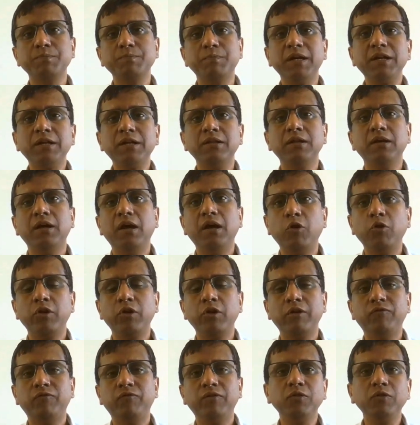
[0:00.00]
but
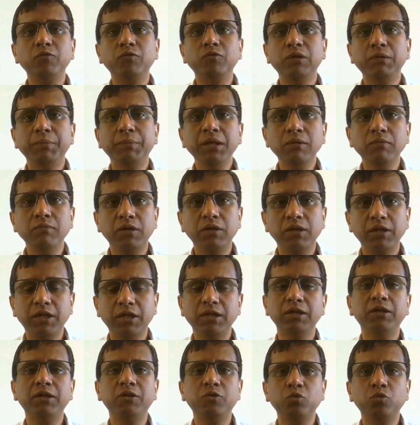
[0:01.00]
our effort will be
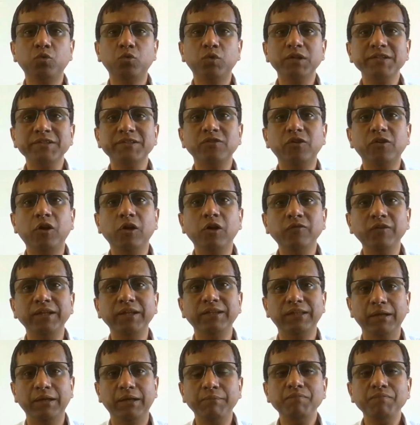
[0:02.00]
geared towards
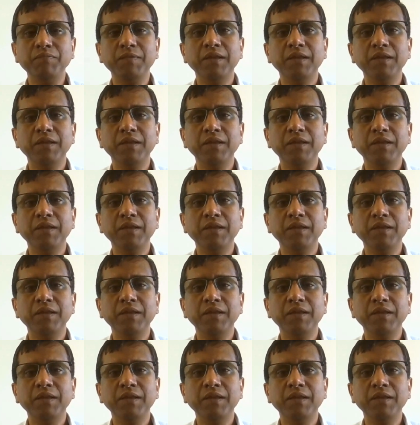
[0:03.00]
solving them